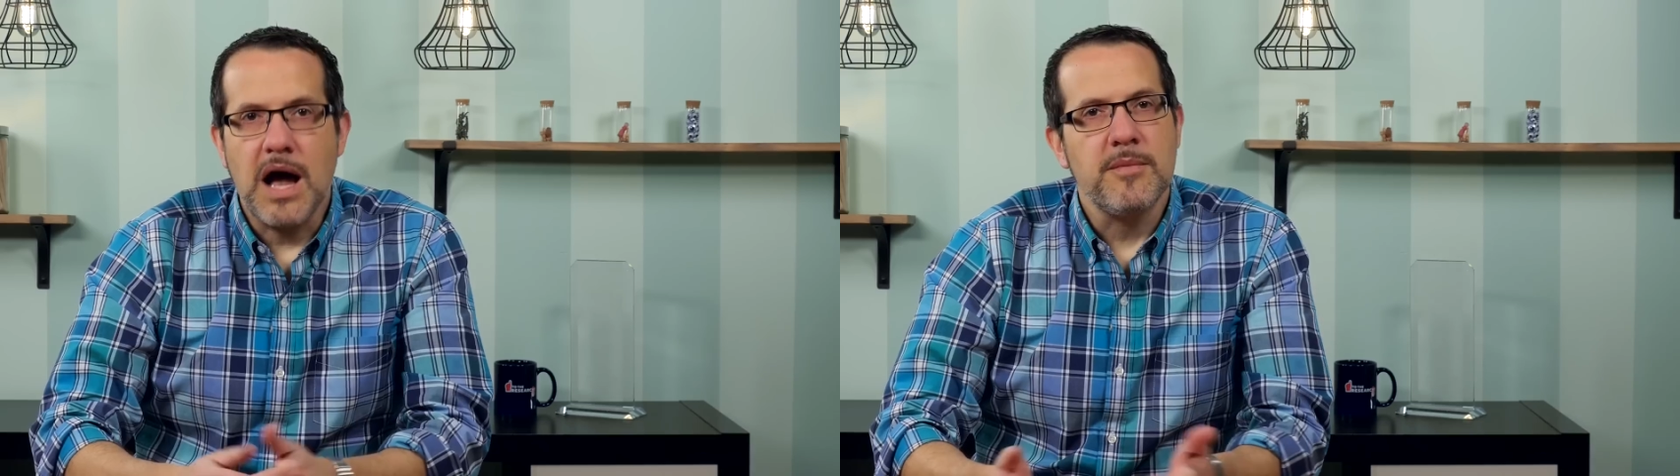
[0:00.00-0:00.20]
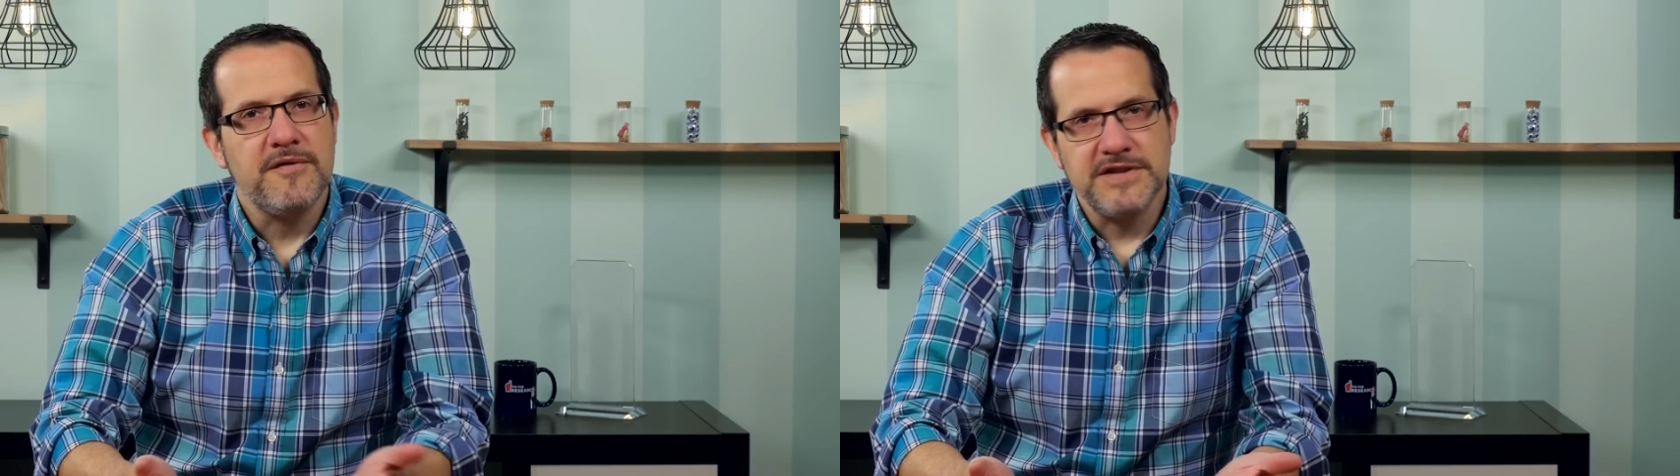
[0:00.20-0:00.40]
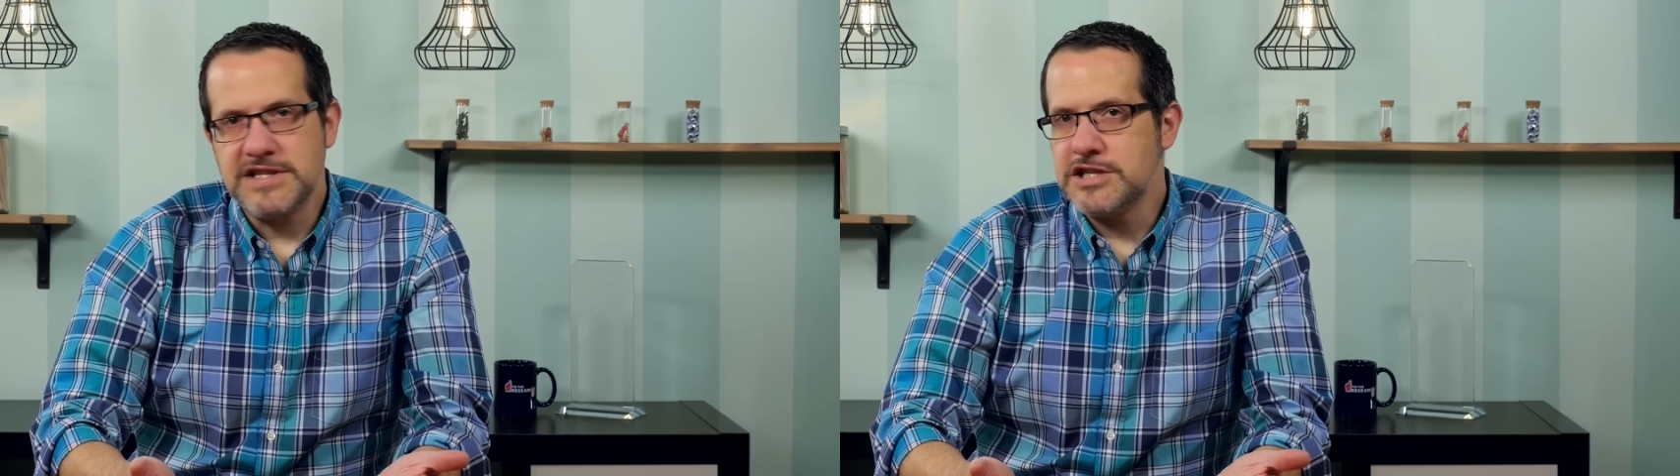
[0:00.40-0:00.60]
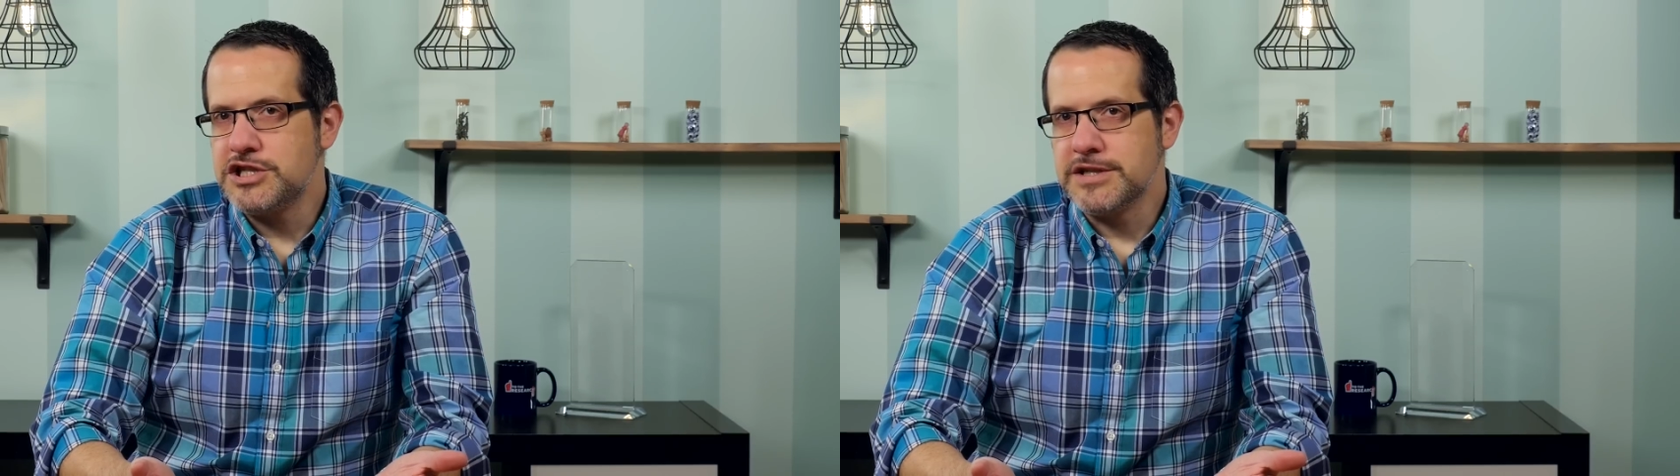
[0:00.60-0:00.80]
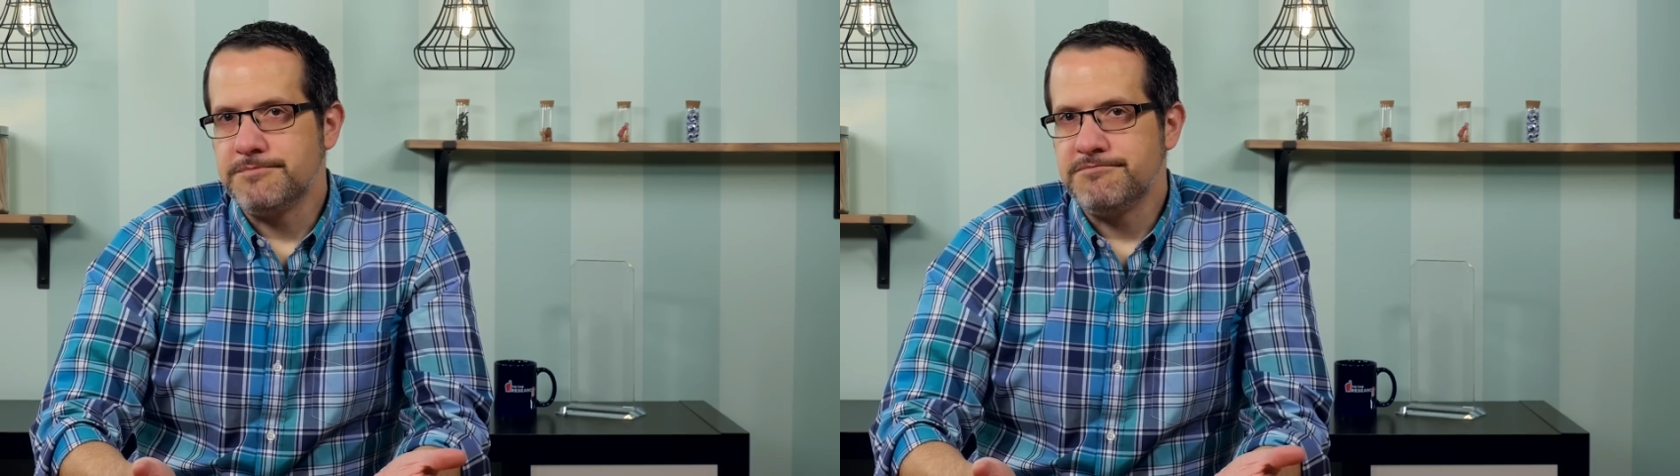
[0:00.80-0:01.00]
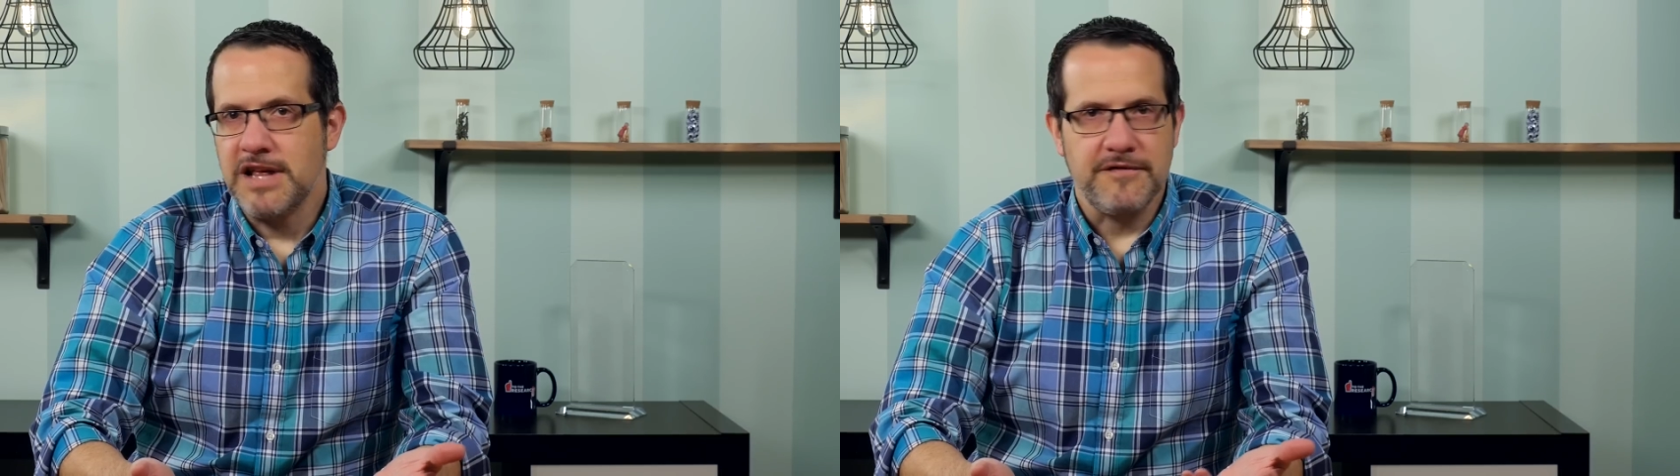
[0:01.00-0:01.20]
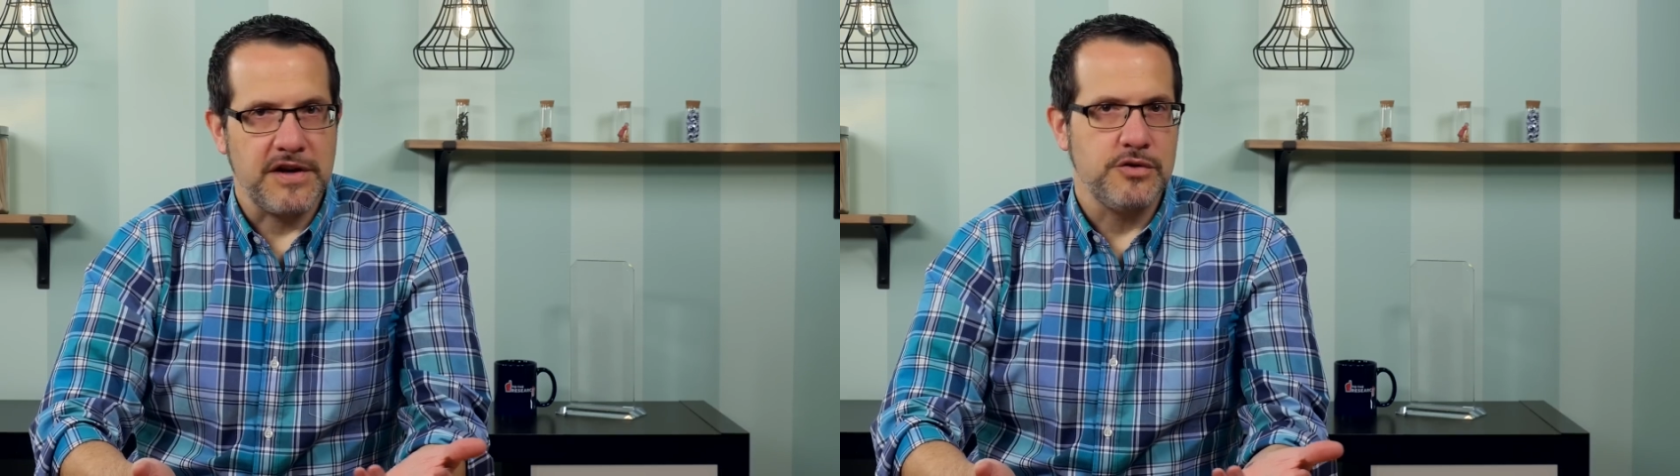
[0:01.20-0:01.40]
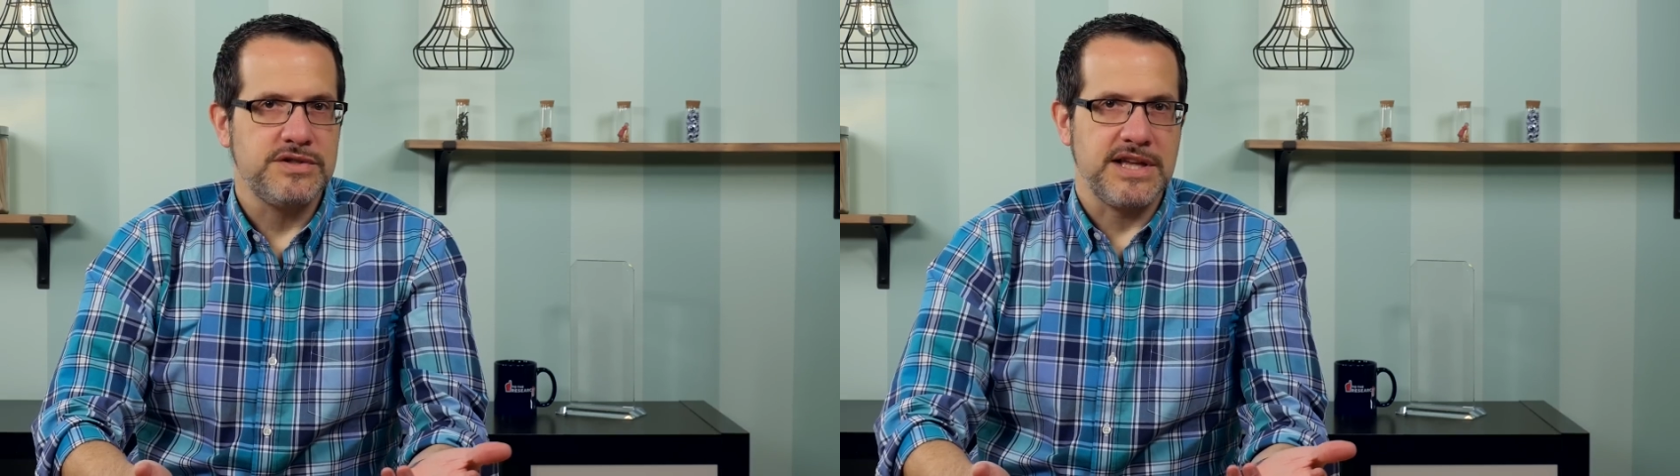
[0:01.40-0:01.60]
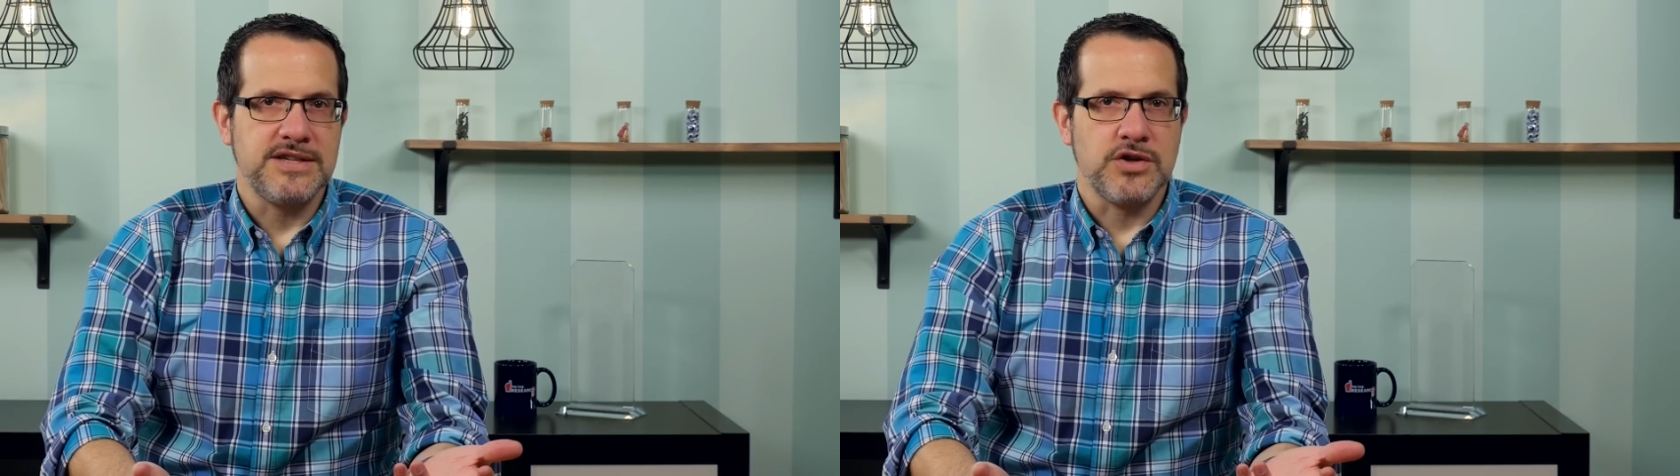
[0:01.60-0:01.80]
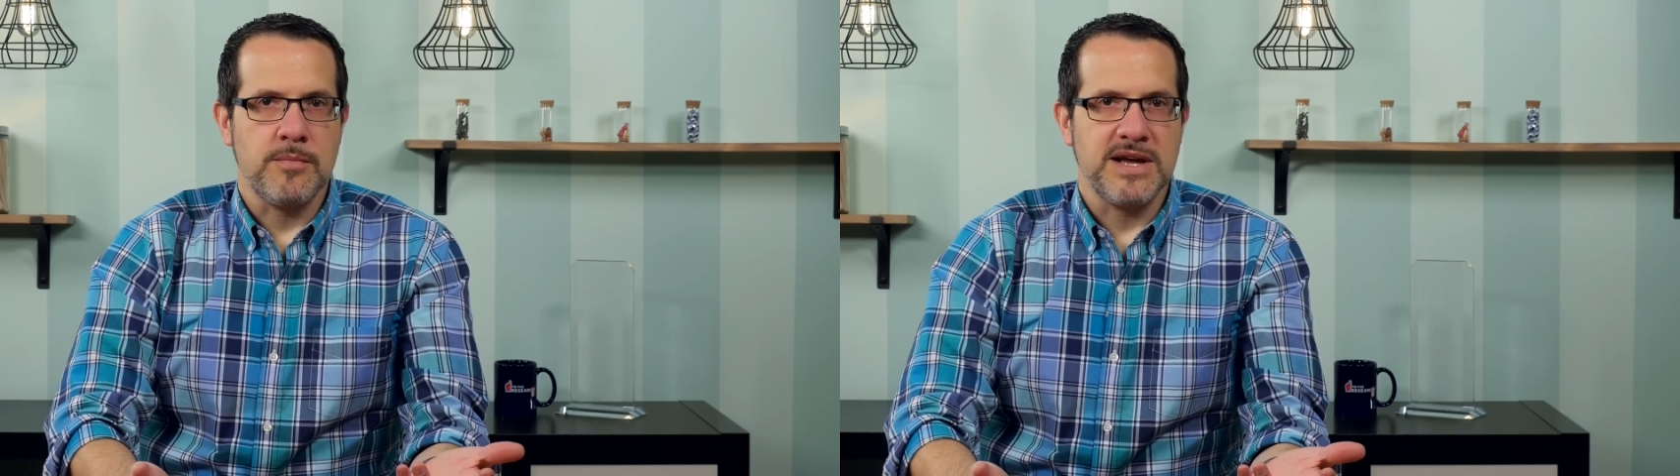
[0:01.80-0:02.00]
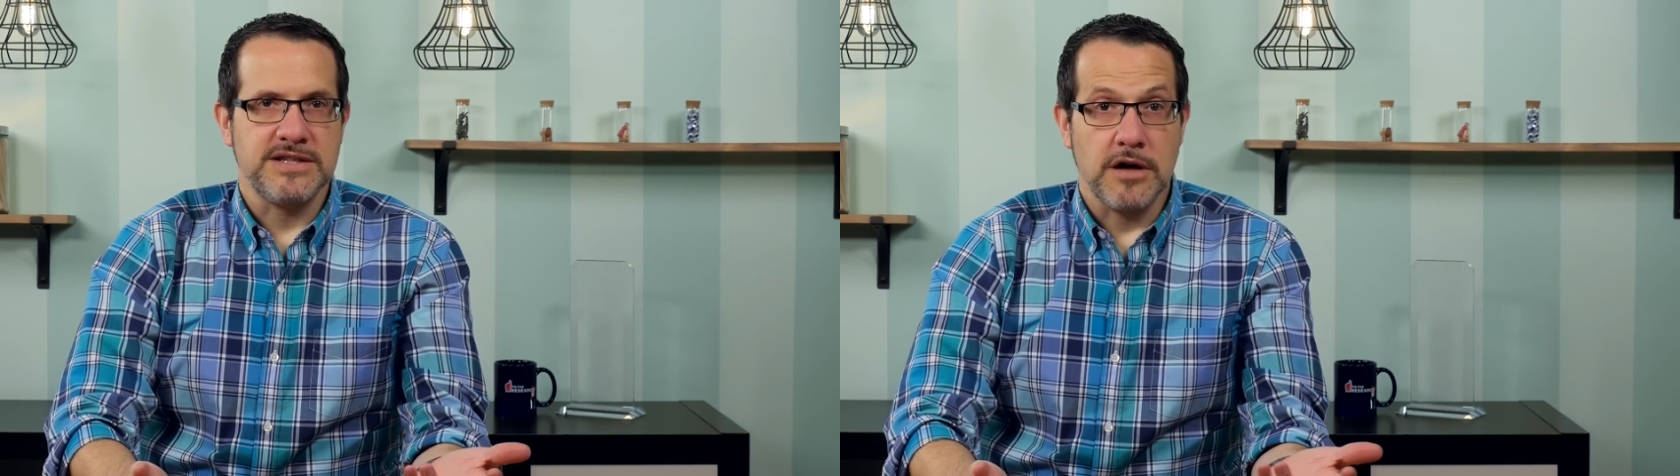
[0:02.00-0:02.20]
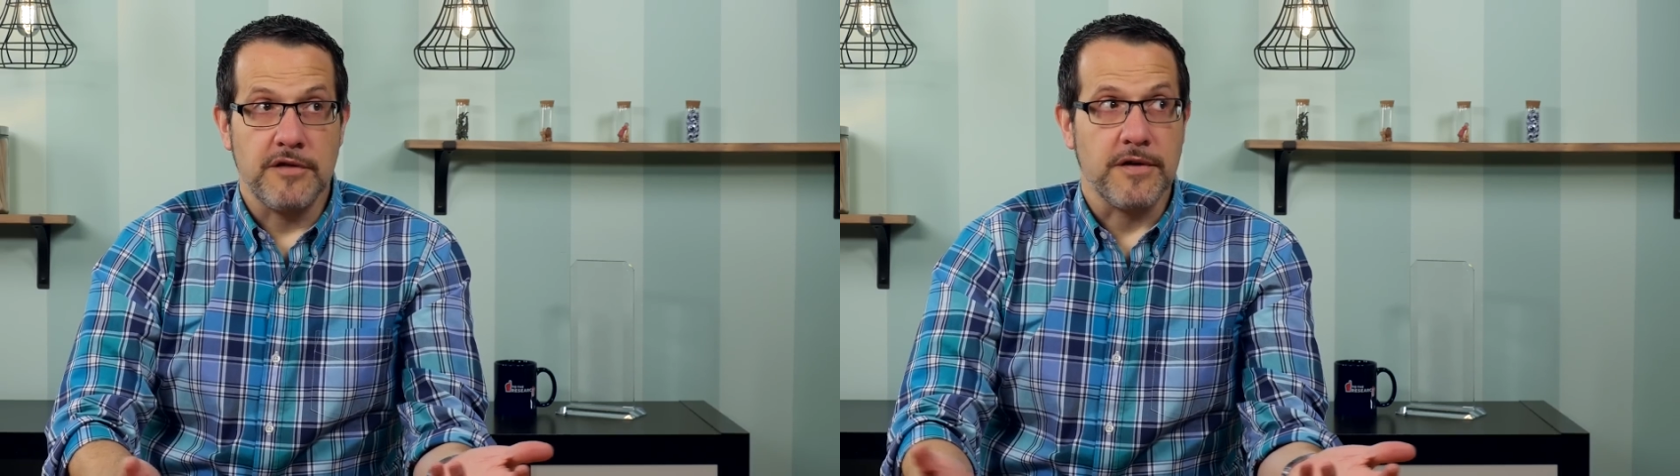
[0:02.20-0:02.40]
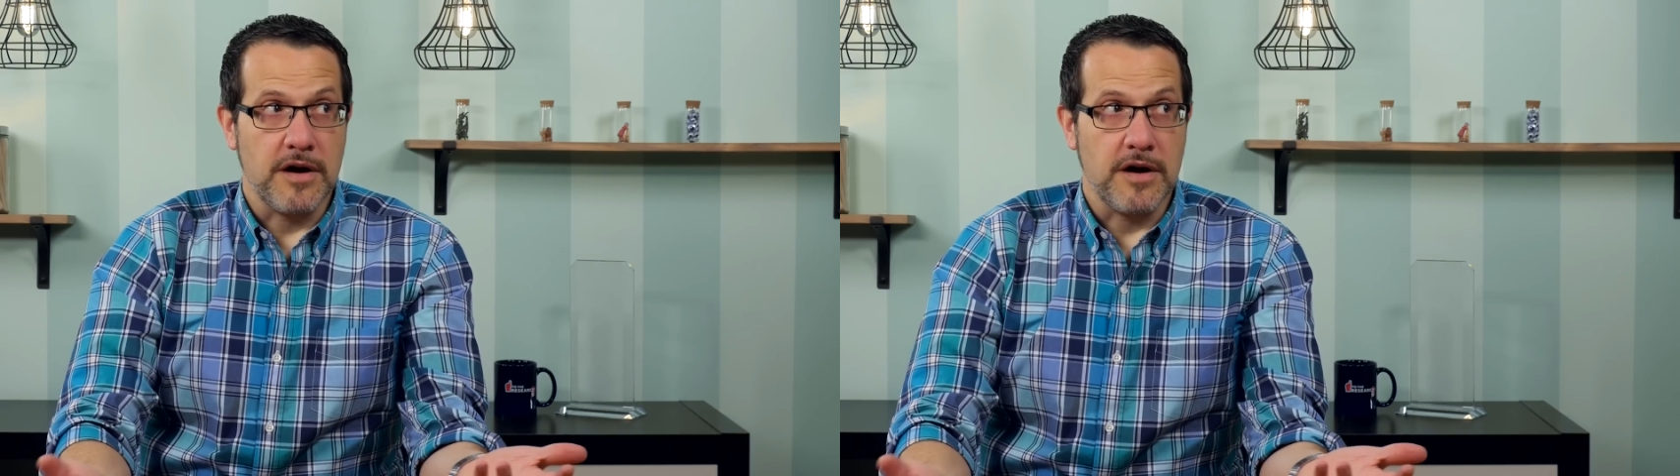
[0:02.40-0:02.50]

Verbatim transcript: I'm a physician, and if I do say so myself,